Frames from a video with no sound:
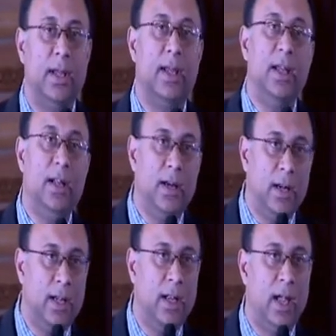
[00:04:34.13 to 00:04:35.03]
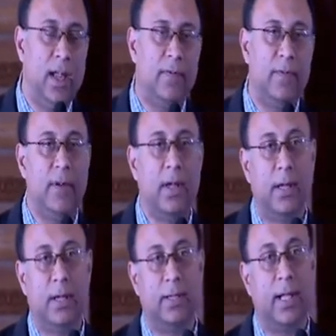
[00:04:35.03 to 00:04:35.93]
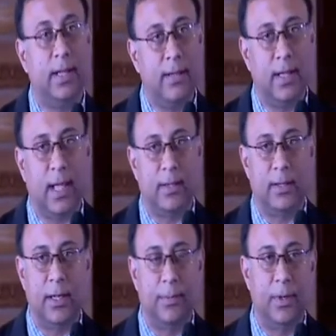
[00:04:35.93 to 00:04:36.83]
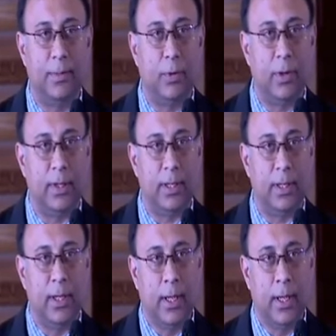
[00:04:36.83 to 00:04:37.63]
in early life that is like cerebral palsy.